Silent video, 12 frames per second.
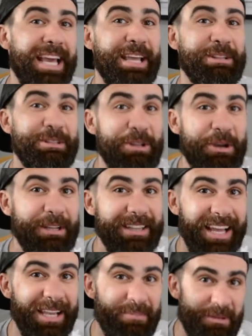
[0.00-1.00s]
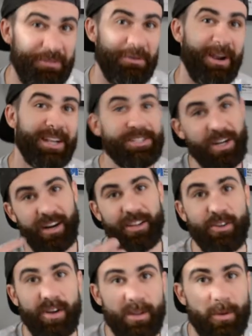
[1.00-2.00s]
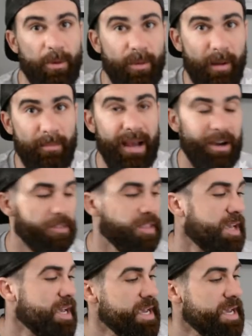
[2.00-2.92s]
they look like before I started throwing them in my mouth.